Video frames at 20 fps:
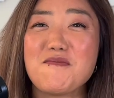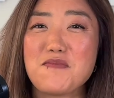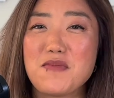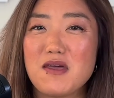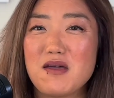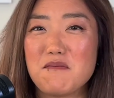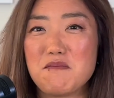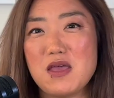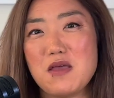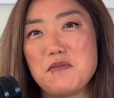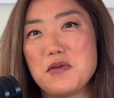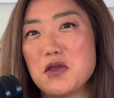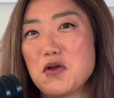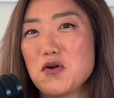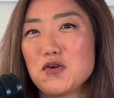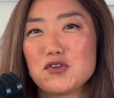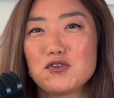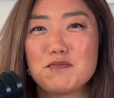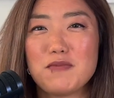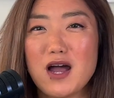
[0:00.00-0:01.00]
maybe go
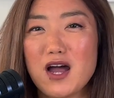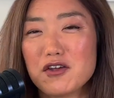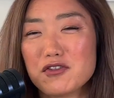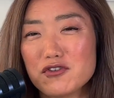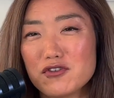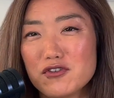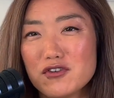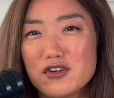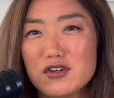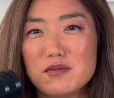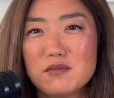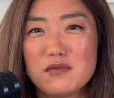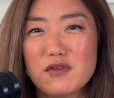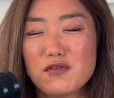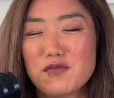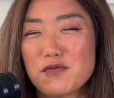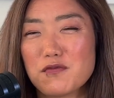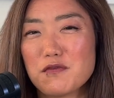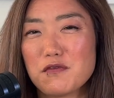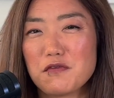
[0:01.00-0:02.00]
to bathroom
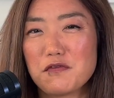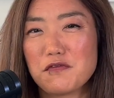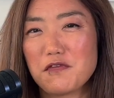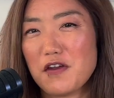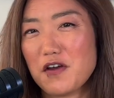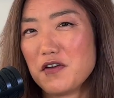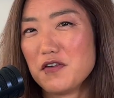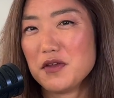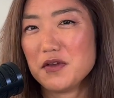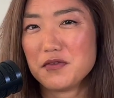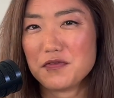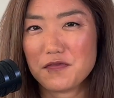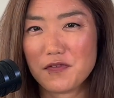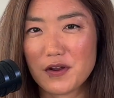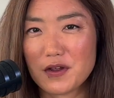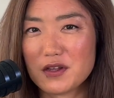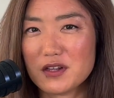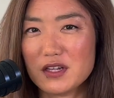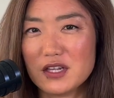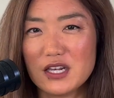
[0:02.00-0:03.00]
very
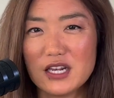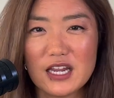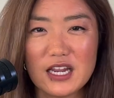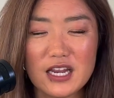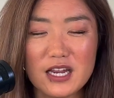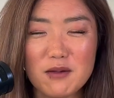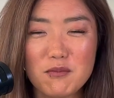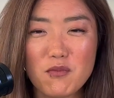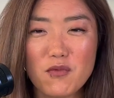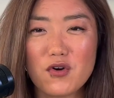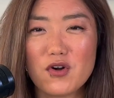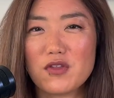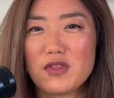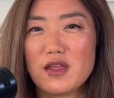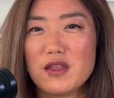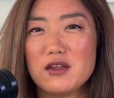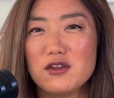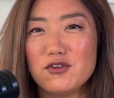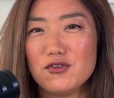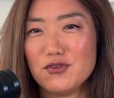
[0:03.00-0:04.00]
frequently, more
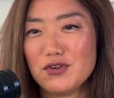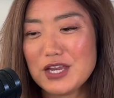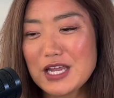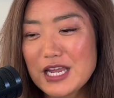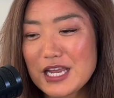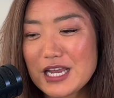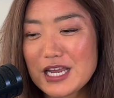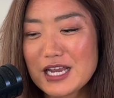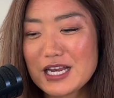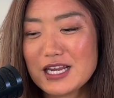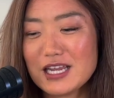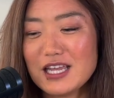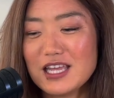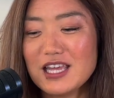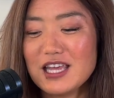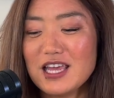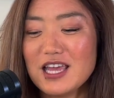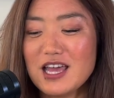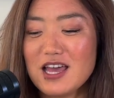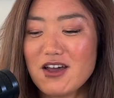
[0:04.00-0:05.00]
than you need,
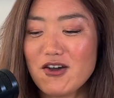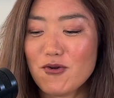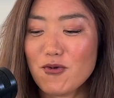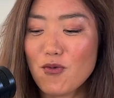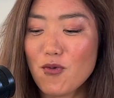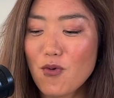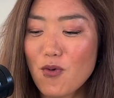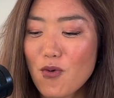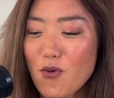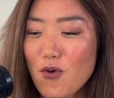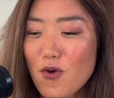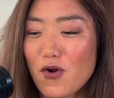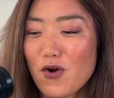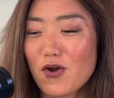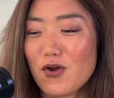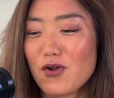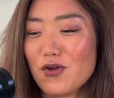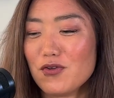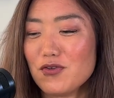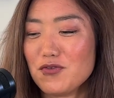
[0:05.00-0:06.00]

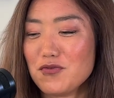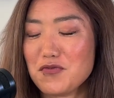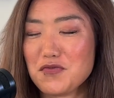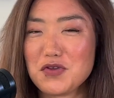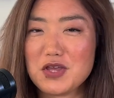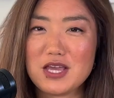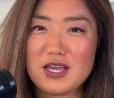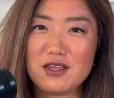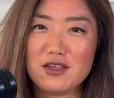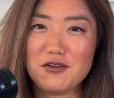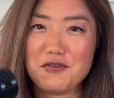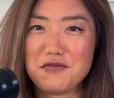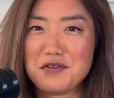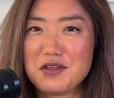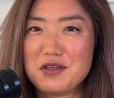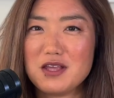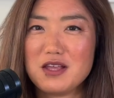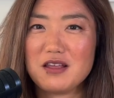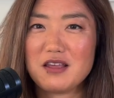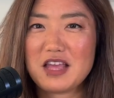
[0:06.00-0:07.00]
or you
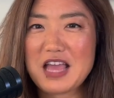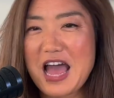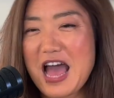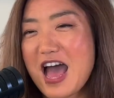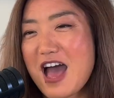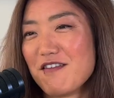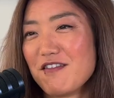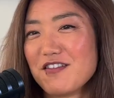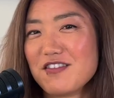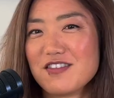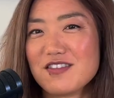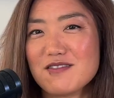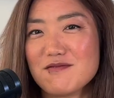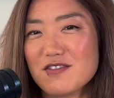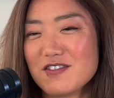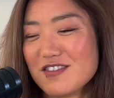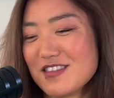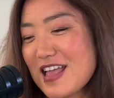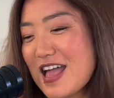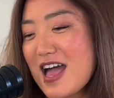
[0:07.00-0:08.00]
have a
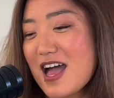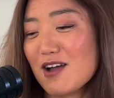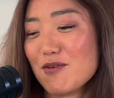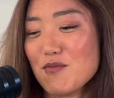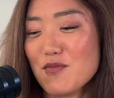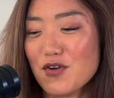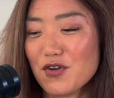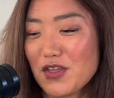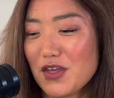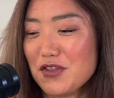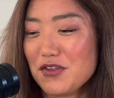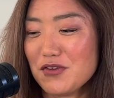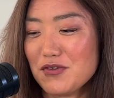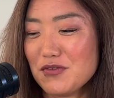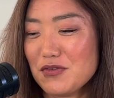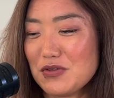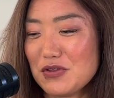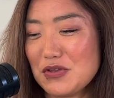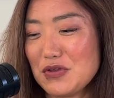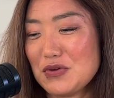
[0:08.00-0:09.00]
snack more than
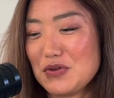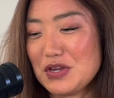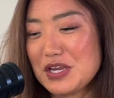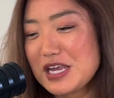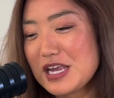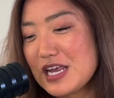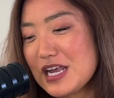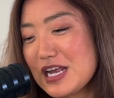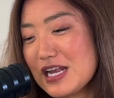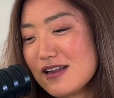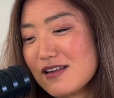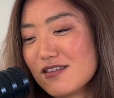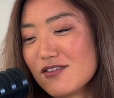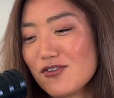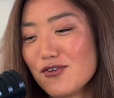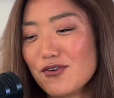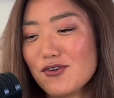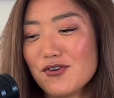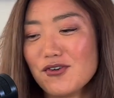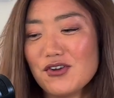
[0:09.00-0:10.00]
you need.
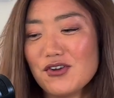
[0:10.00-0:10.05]
So